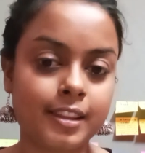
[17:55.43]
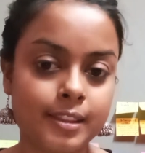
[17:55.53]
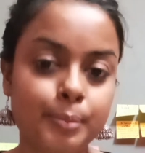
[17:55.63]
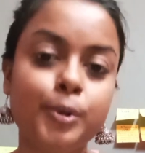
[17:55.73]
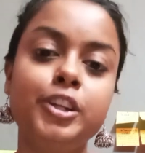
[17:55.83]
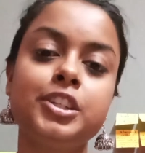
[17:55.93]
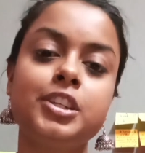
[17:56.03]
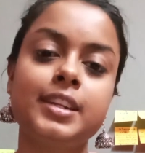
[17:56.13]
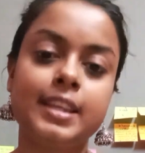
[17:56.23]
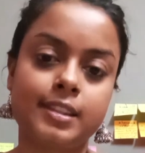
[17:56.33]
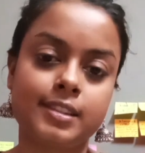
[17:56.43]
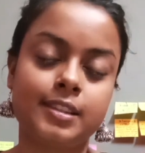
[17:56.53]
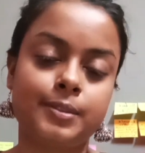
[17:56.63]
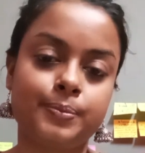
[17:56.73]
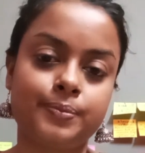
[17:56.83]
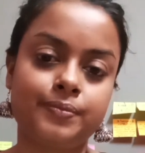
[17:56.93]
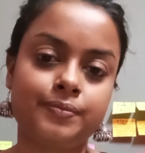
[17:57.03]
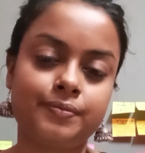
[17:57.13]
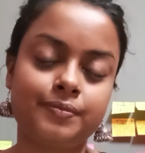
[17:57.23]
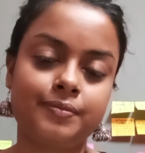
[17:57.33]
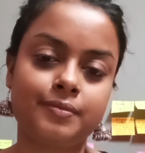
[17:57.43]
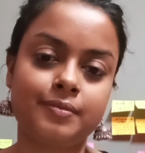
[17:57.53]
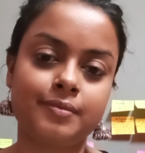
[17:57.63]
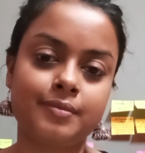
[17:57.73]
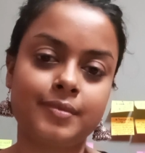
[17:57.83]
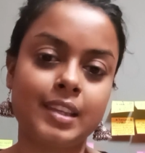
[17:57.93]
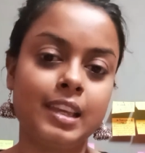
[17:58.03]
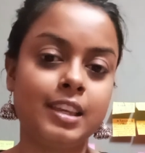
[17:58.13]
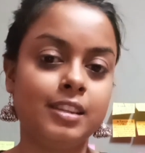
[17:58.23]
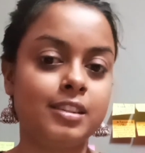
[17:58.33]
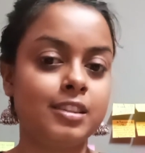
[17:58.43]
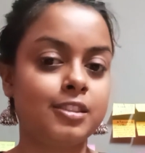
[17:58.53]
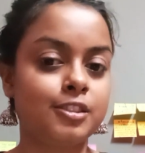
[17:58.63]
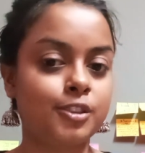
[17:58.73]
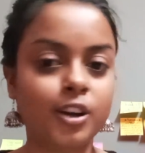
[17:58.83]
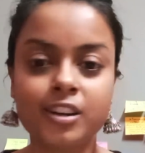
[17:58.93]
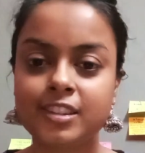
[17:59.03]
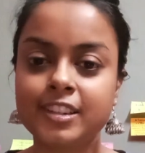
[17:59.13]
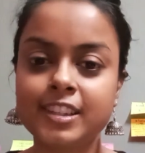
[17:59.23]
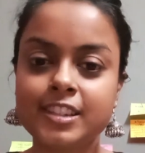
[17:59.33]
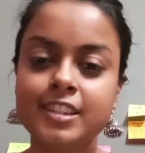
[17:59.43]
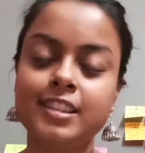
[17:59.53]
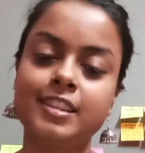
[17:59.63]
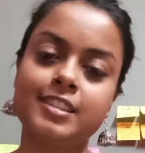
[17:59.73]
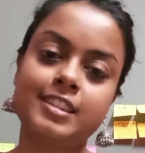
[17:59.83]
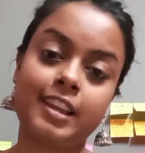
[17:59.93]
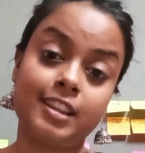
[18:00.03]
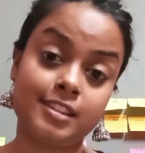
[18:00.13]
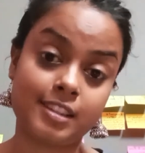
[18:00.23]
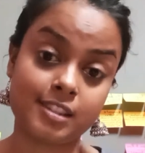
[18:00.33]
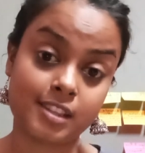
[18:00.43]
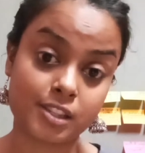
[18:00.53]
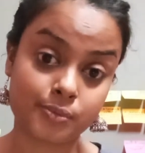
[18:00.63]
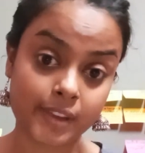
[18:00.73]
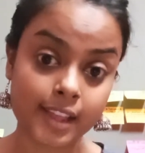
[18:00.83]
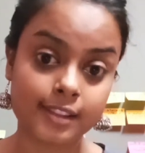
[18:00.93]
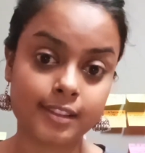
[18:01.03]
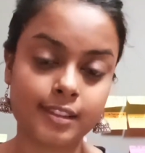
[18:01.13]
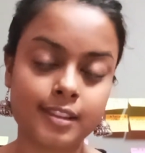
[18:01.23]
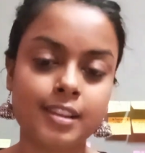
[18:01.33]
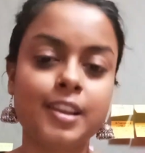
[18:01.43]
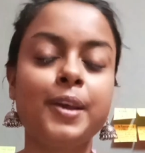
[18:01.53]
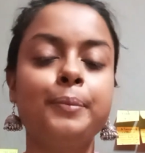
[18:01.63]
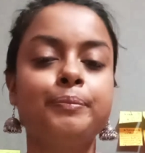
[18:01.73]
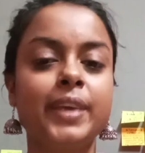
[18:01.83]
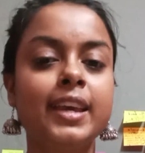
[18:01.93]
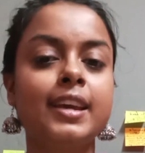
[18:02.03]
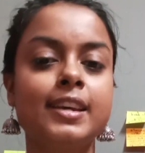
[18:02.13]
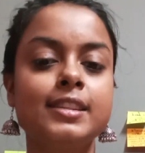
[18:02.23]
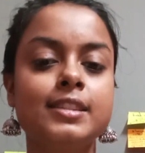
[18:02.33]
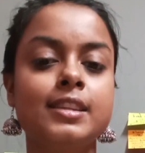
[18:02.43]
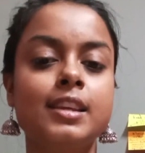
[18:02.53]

the politician Nixon, it is not rigid in the second sense as well, because